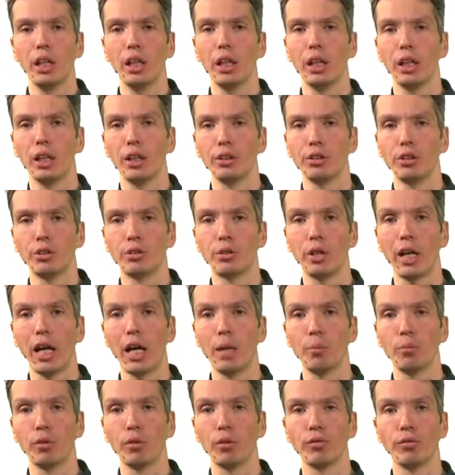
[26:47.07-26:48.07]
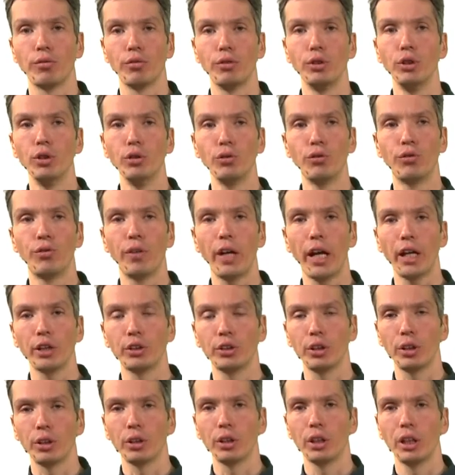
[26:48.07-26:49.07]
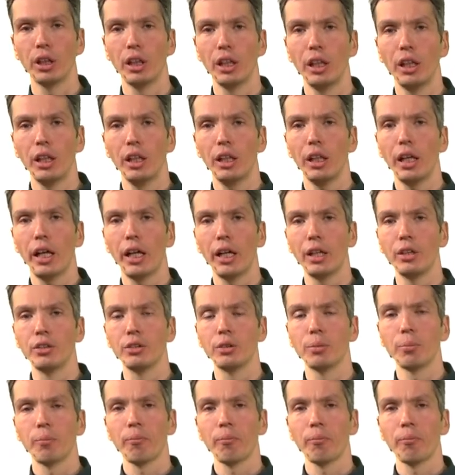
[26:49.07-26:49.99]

the time of new fashion. And